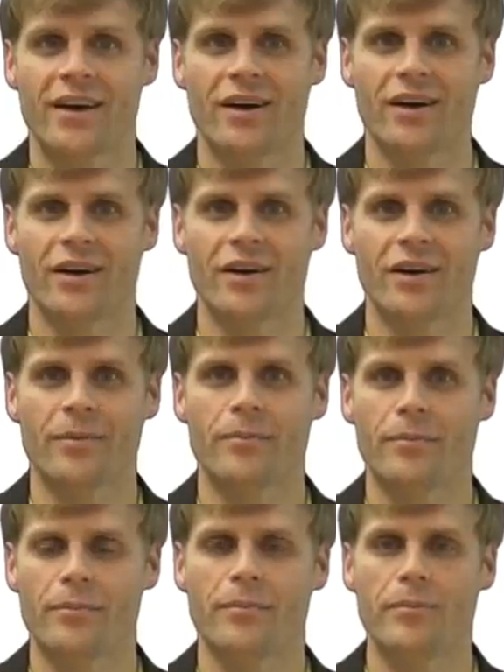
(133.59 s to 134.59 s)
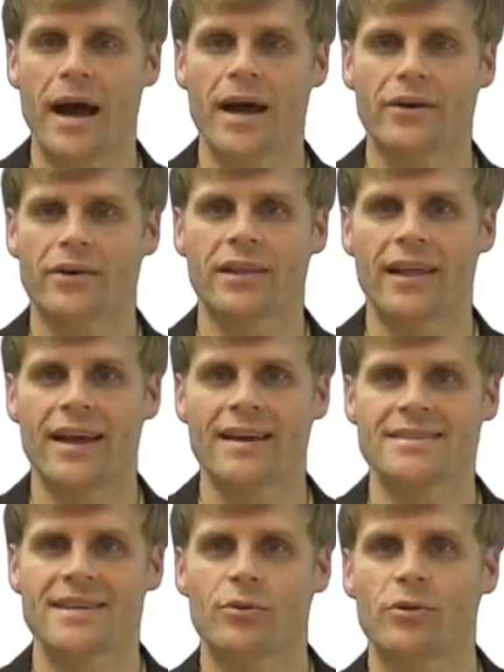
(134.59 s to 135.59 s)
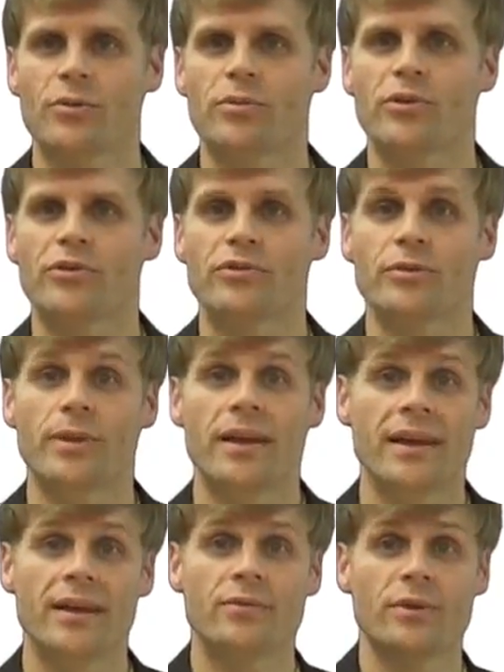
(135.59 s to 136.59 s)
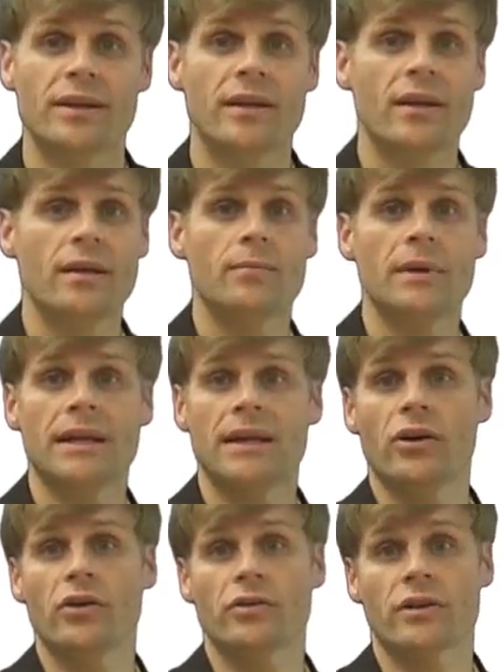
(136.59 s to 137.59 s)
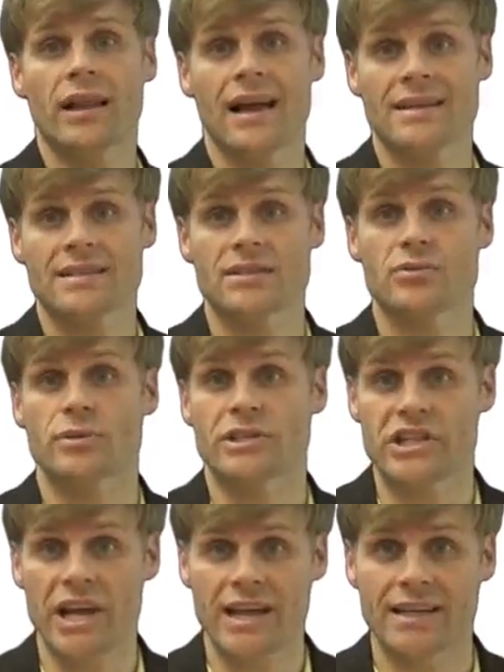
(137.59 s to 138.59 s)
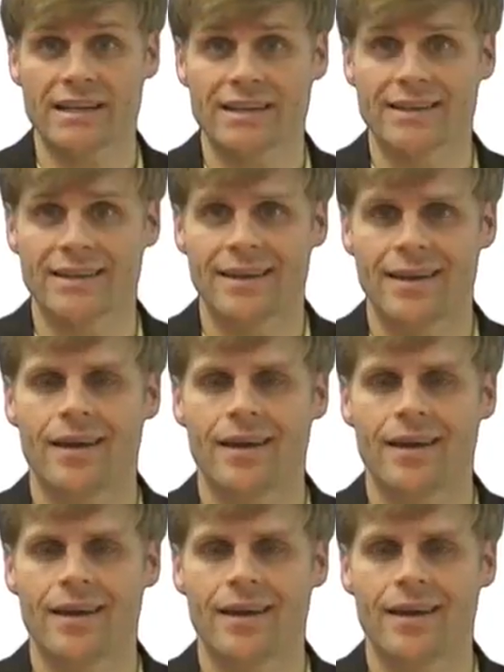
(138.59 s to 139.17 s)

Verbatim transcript: uh, a minor class that will approve the plan when many other classes reject it.